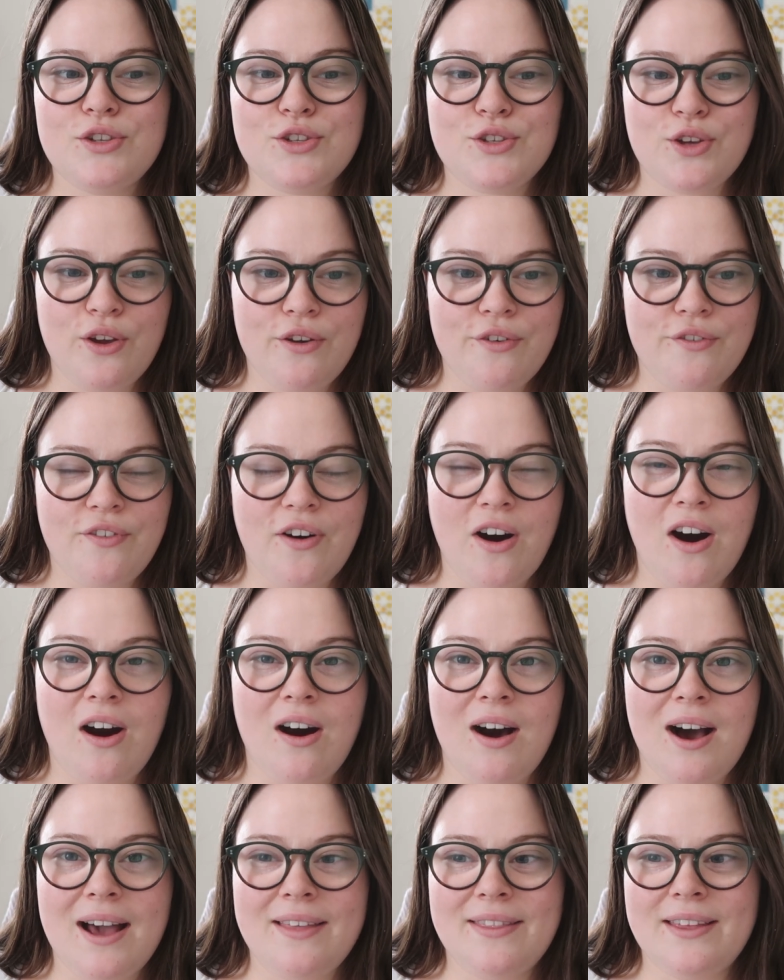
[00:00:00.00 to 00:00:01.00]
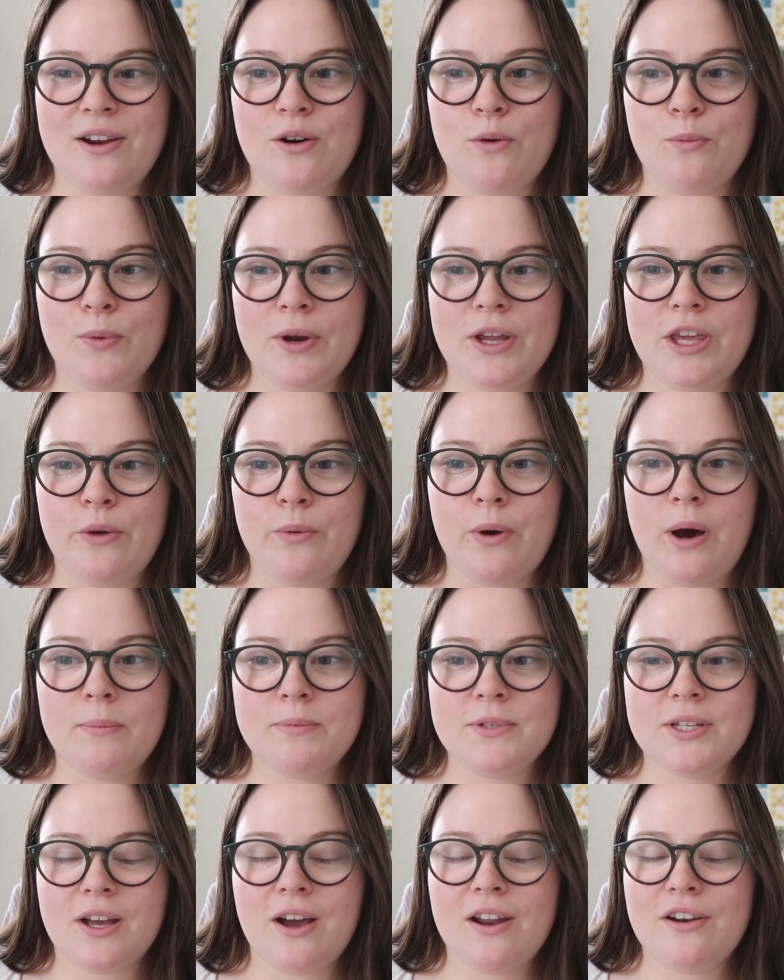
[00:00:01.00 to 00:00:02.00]
so far, and then I'll bring you up
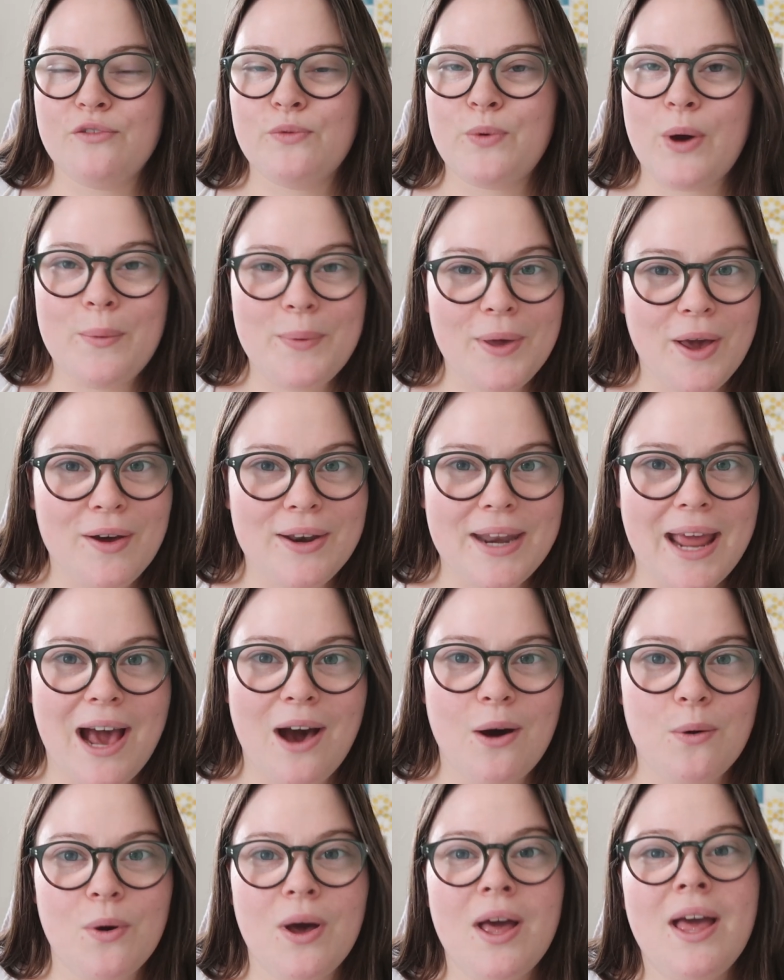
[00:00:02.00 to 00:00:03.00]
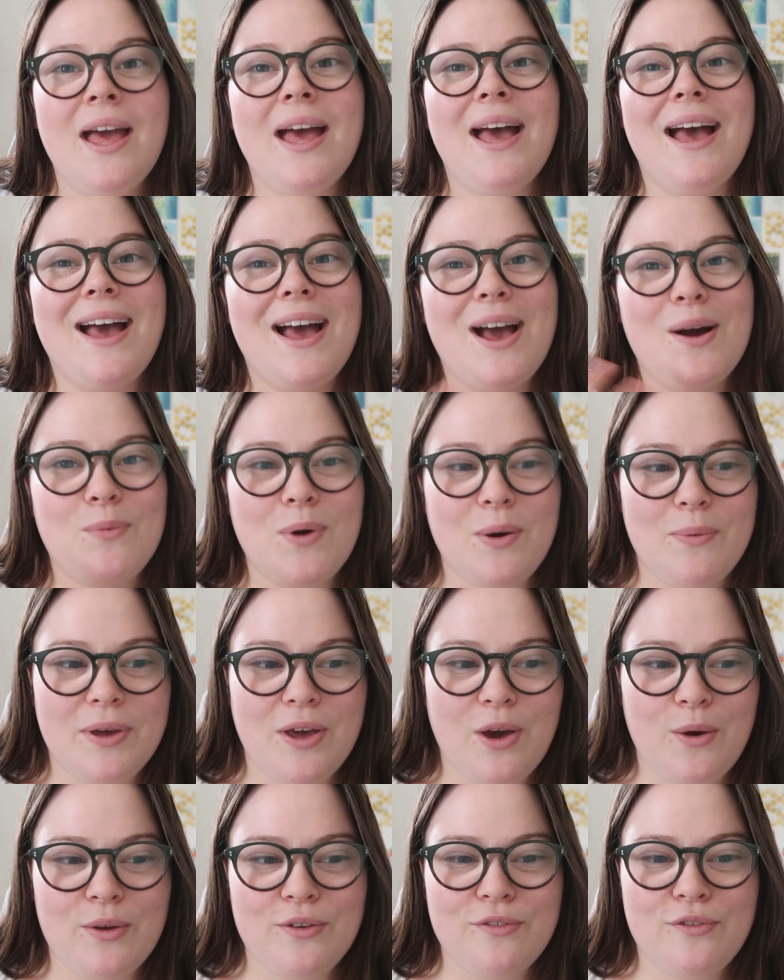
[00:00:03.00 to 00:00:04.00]
to kind of where we are now and where we're
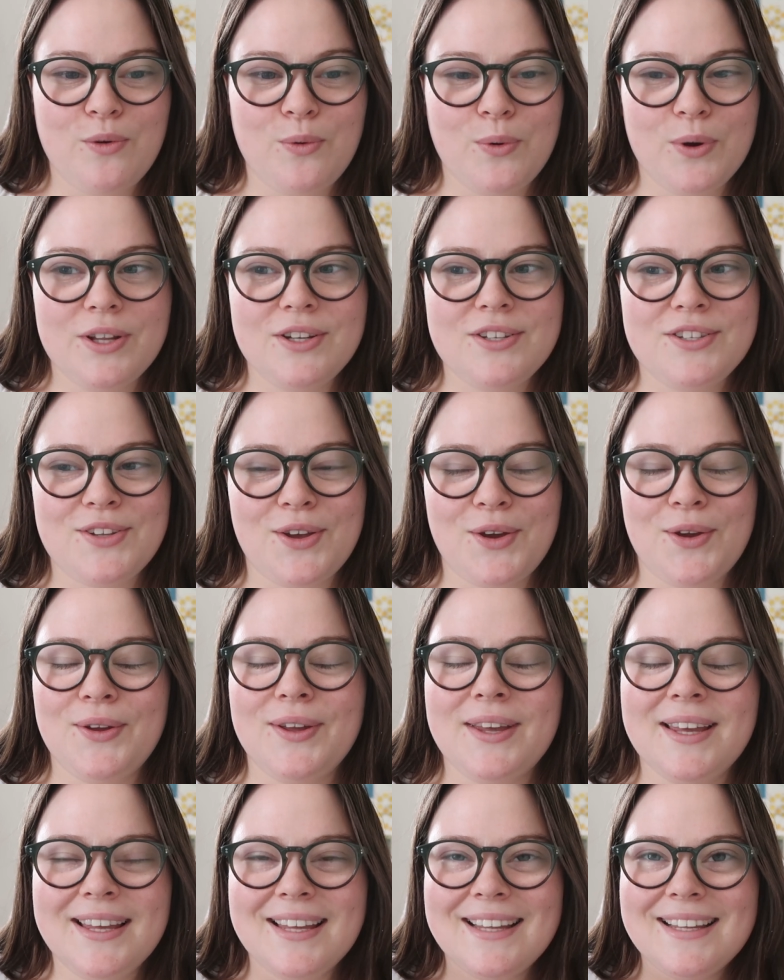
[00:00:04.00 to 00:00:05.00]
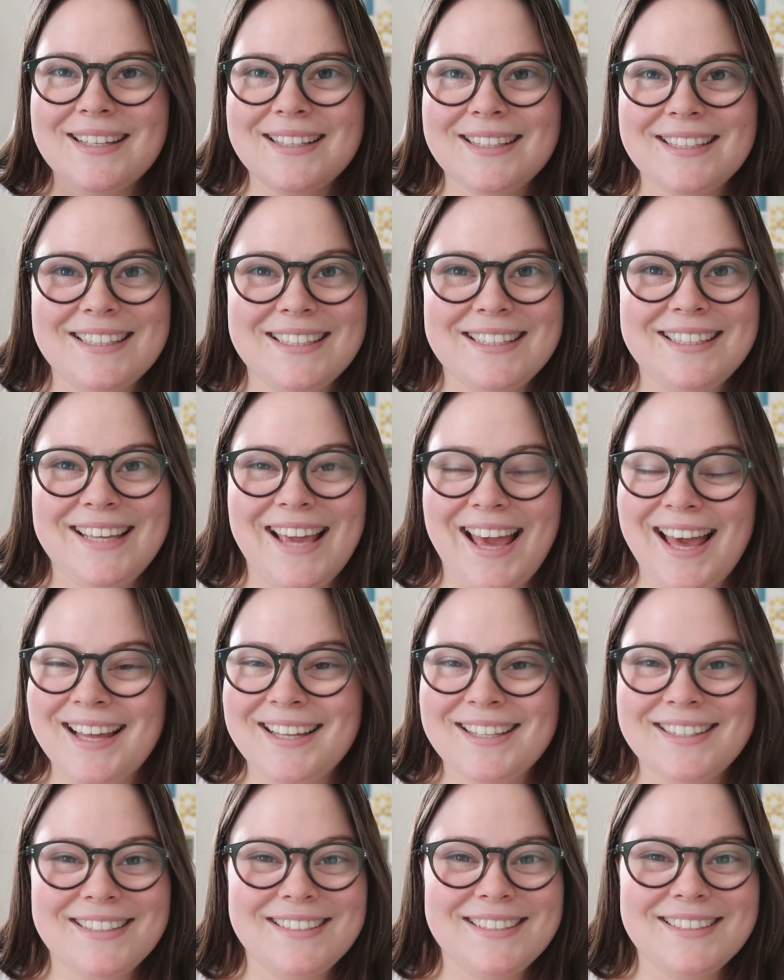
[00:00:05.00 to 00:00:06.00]
going forward. So yeah,
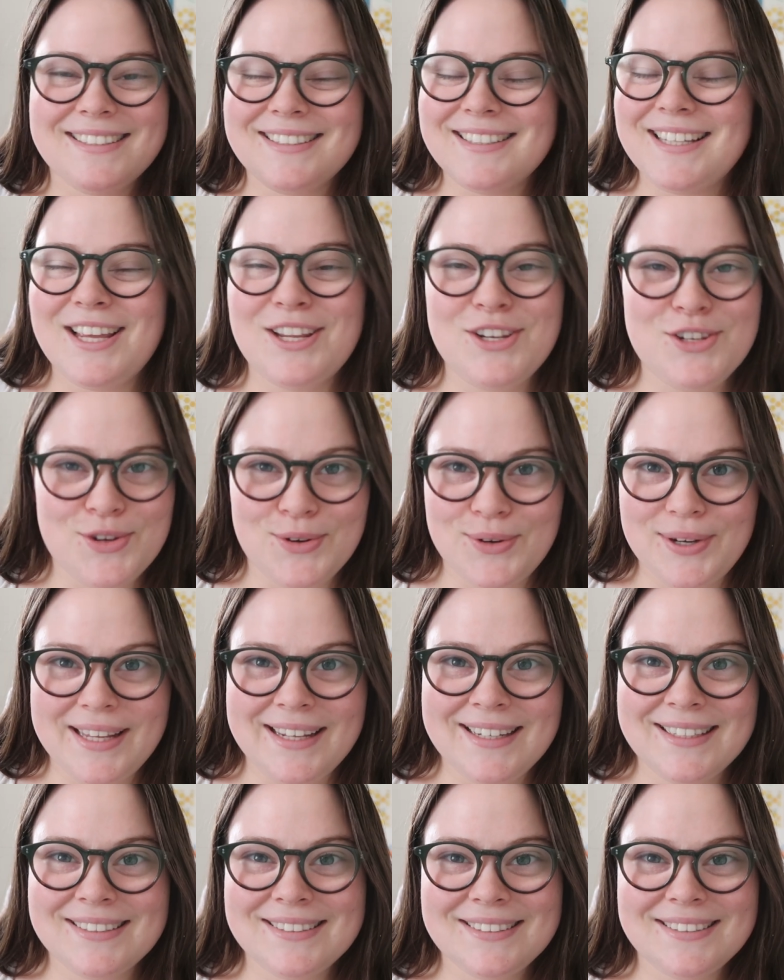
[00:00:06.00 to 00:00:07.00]
enjoy.